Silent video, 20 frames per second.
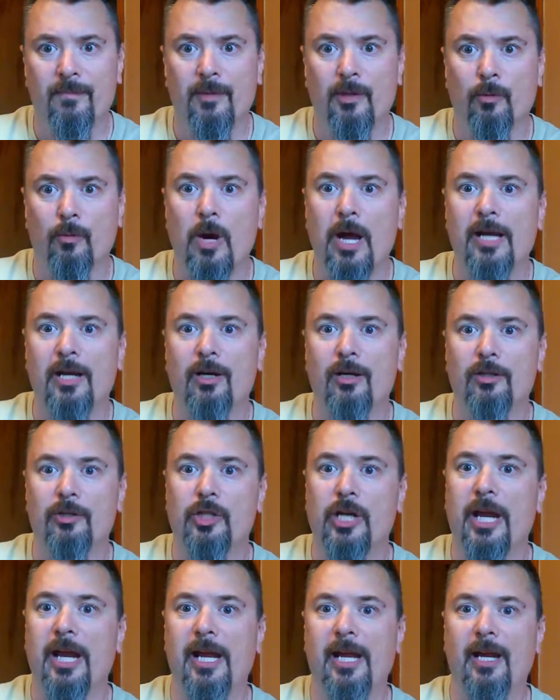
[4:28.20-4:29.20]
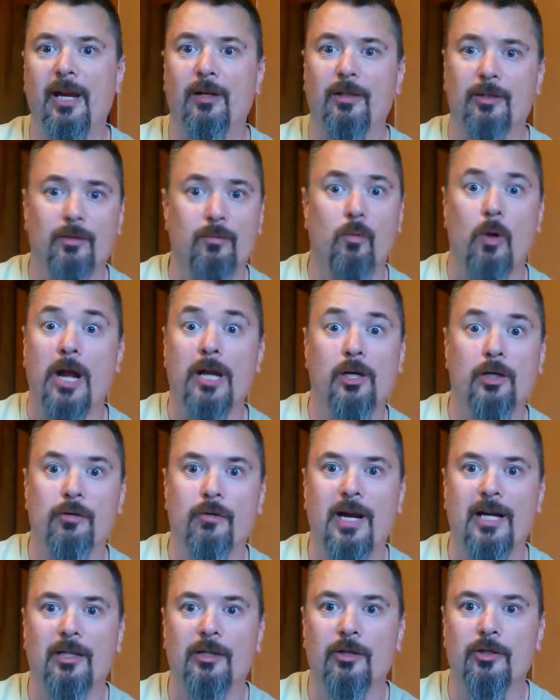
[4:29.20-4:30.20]

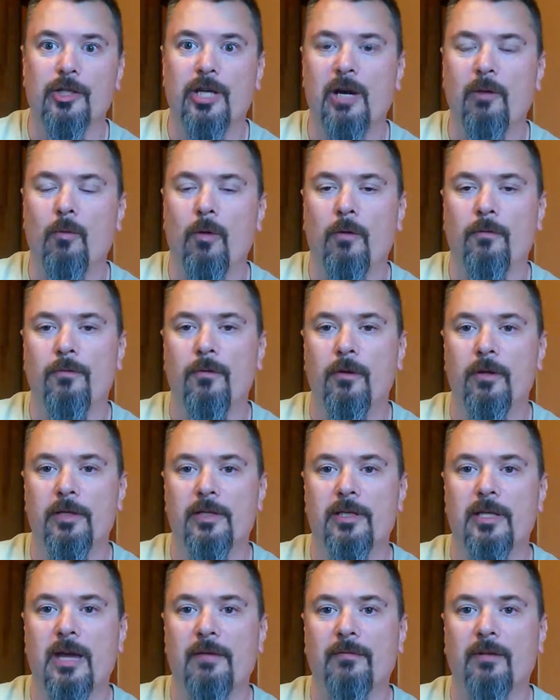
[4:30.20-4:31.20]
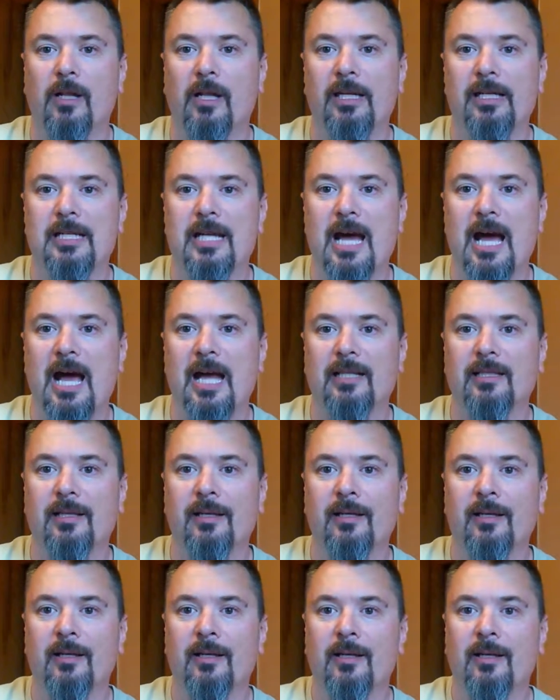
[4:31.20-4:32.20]
writer-director Jay Woelfel is definitely not
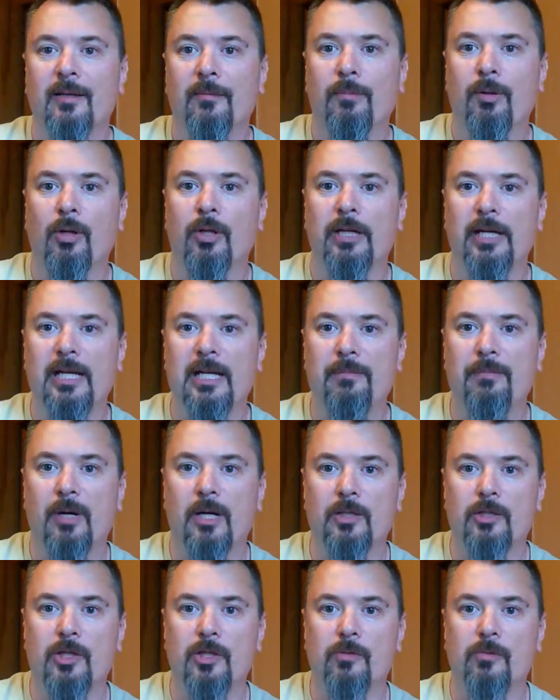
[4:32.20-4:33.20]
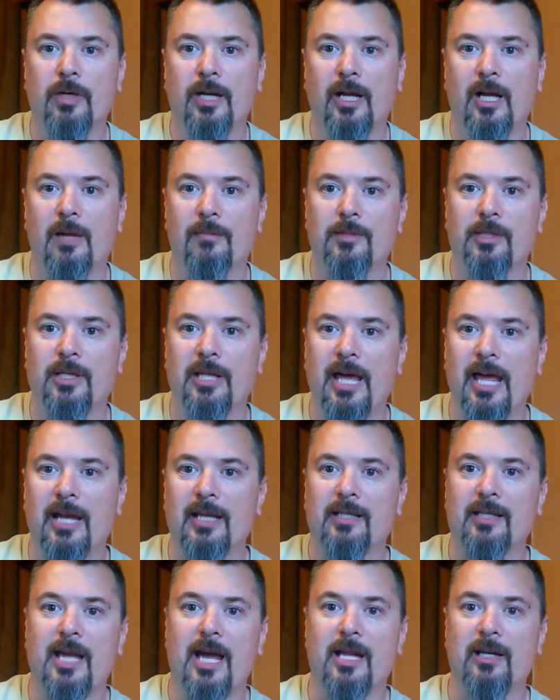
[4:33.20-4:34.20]
pulling any punches when it comes to that.
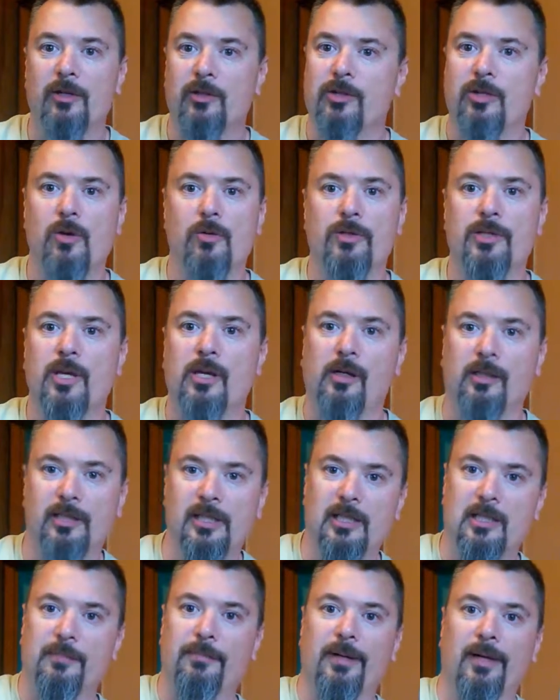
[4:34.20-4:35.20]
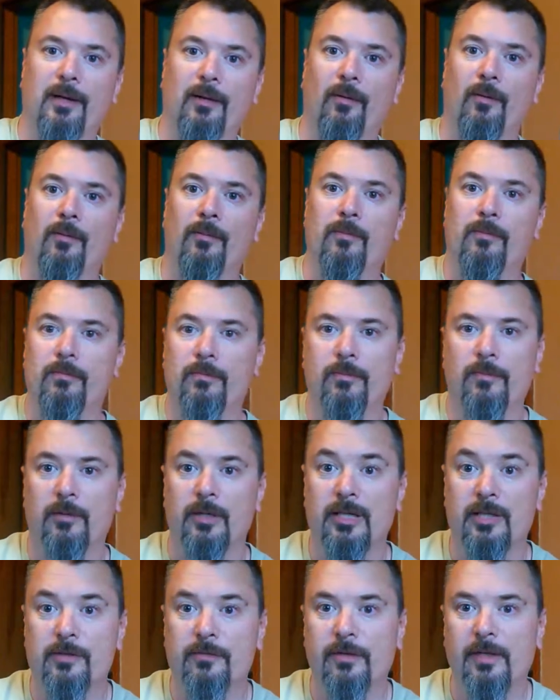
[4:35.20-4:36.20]
There's no subtleties about
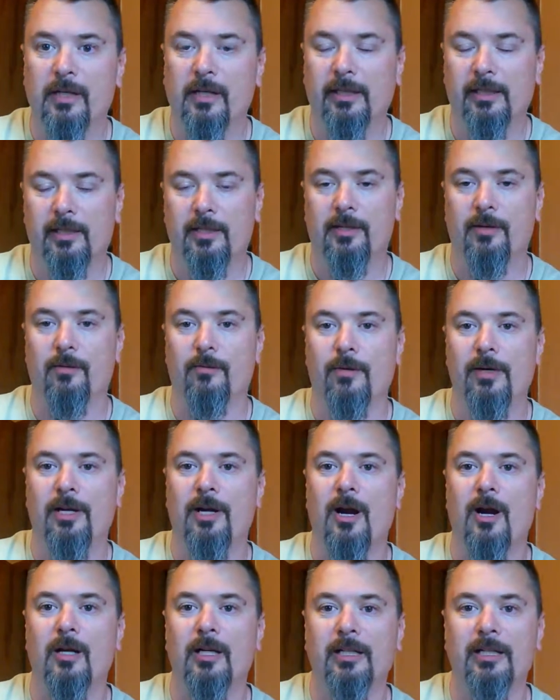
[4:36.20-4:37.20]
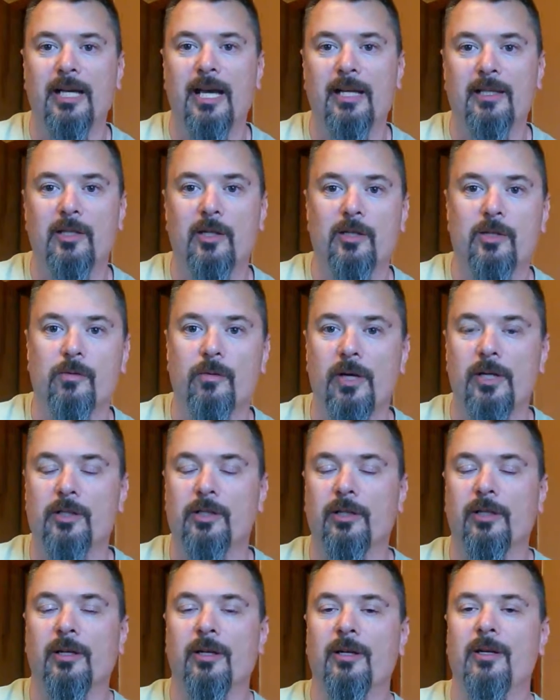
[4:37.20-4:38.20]
his feelings regarding that
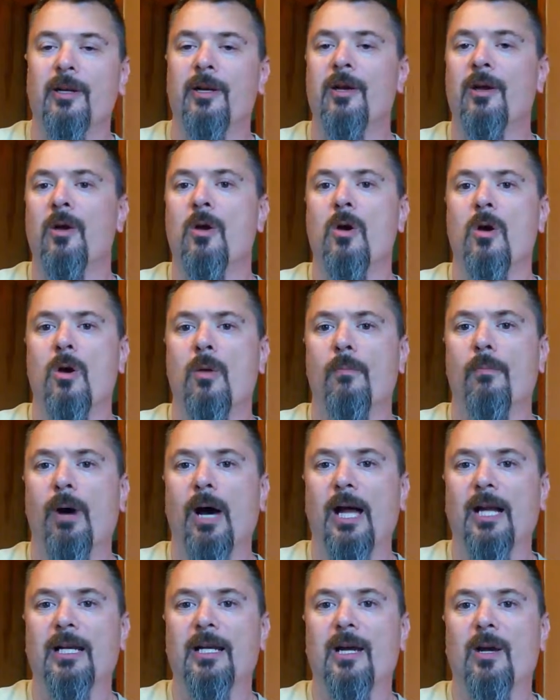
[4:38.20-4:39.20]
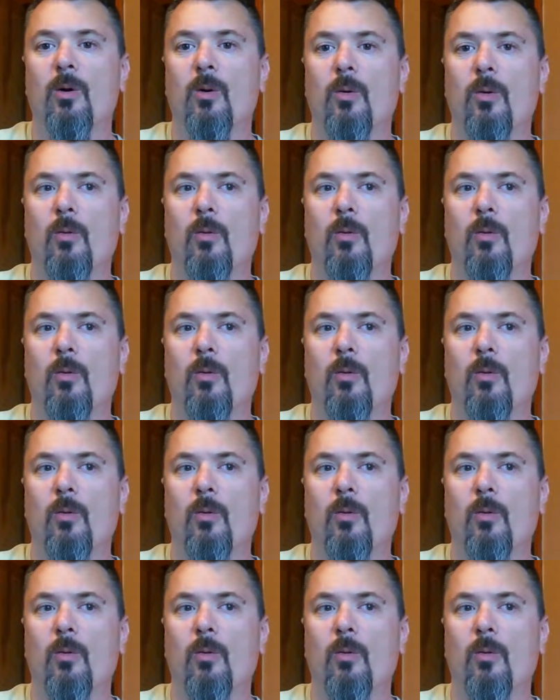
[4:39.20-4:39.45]
situation. But